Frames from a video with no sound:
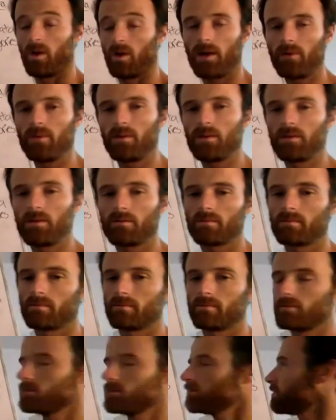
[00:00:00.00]
I will,
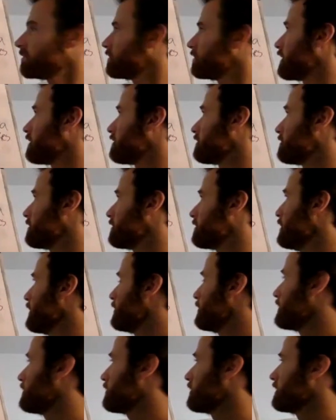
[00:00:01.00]
well, maybe I
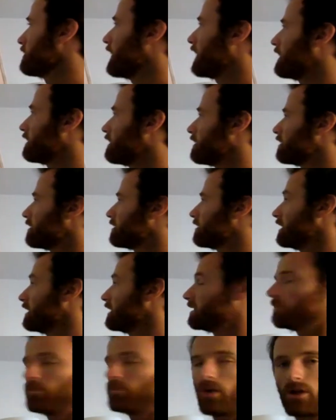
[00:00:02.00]
mentioned that
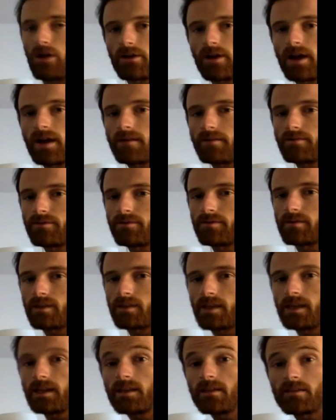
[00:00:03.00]
in the bar graph,
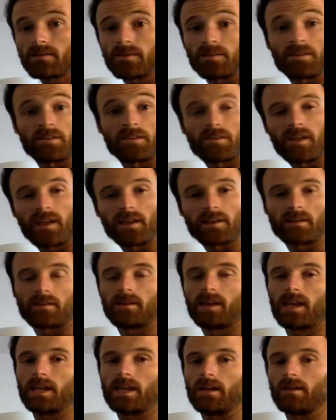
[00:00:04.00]
it is distinct
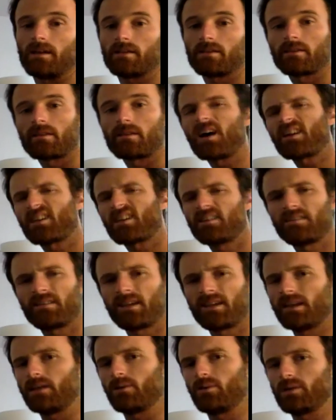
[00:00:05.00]
data. It's not
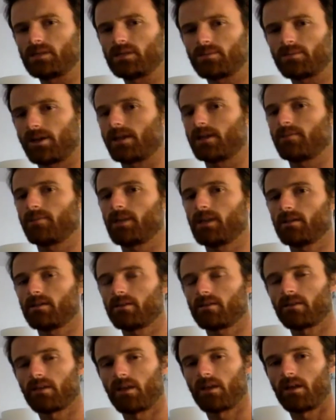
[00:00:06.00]
continuous by any
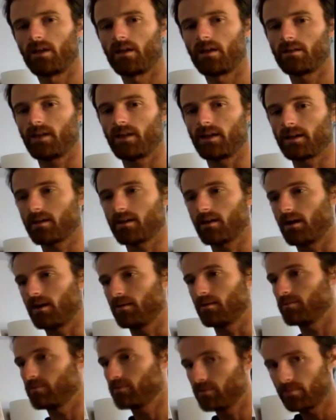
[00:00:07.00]
means. Like
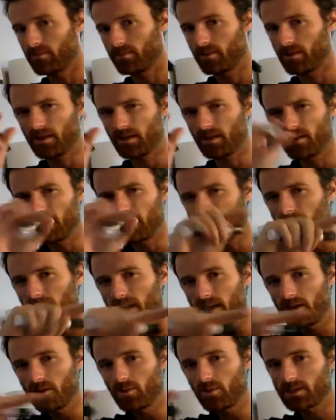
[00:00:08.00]

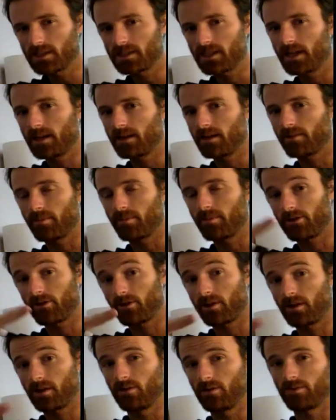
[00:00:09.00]
continuous data you're
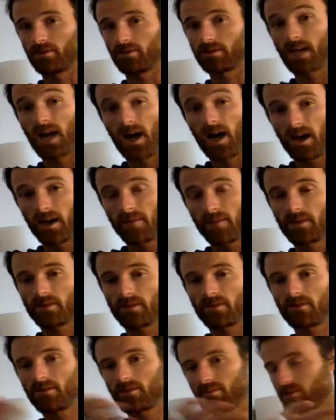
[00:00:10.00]
measuring over time
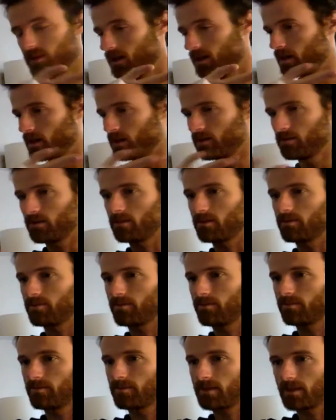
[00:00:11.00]
is just,
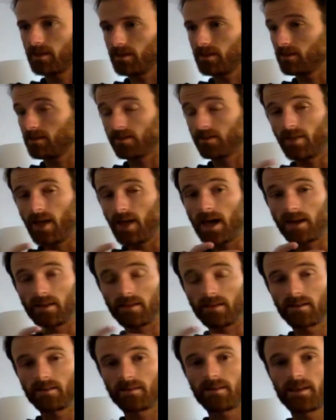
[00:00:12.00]

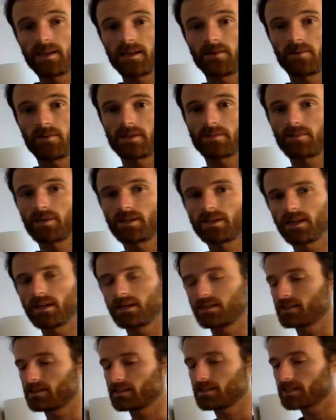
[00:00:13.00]
it's continuous. But a
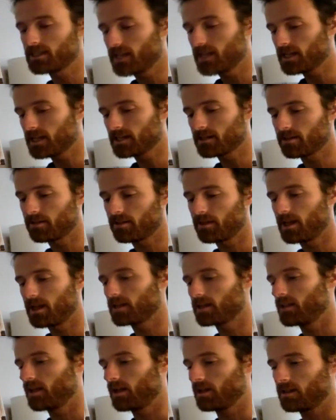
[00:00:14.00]
distinct
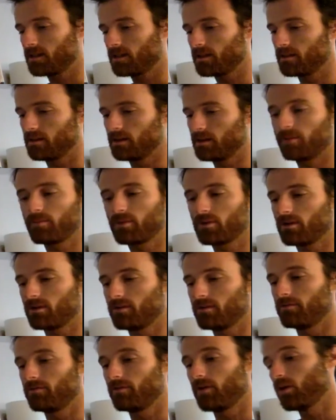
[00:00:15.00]
thing like the number
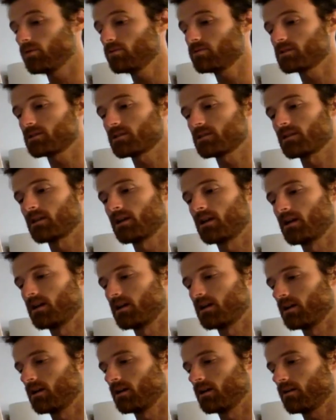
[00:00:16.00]
of votes
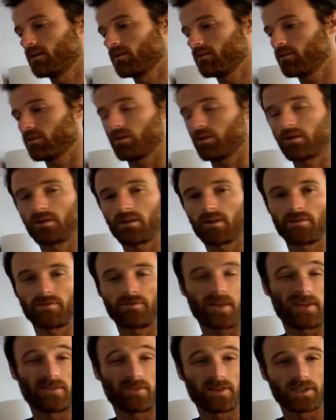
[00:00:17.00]
for a
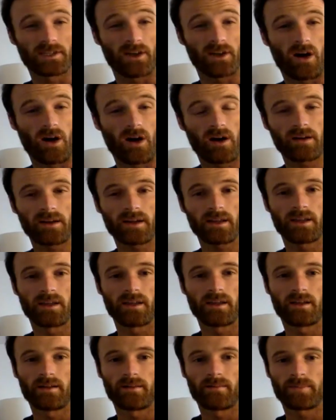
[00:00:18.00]
favorite dog,
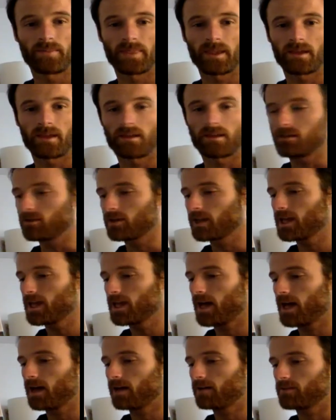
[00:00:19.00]
you can't
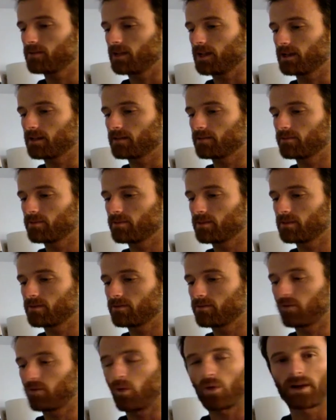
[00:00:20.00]
have like
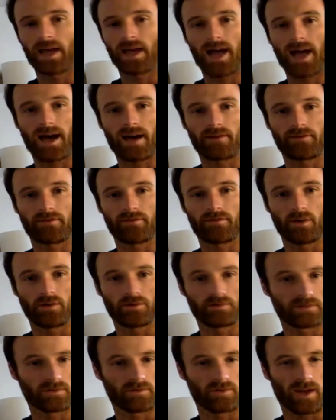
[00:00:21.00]
4.5
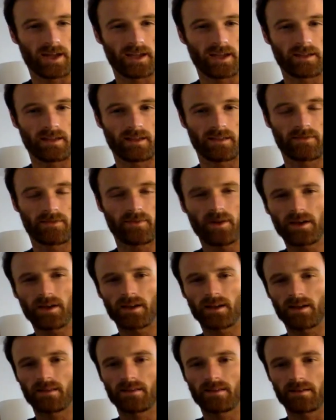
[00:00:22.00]
votes, right?
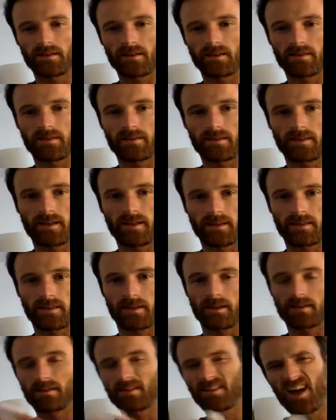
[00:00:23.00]
It's a distinct
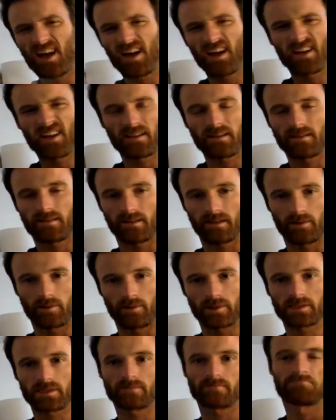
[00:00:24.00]
thing. It's not
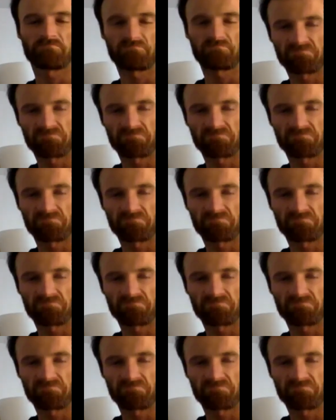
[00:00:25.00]
continuous.